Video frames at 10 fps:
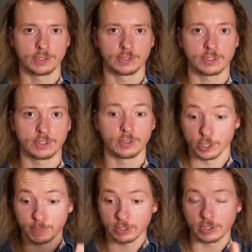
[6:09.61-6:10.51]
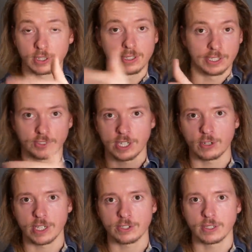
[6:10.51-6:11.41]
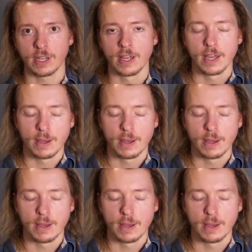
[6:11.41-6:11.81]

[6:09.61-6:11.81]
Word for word: others do, especially this generation.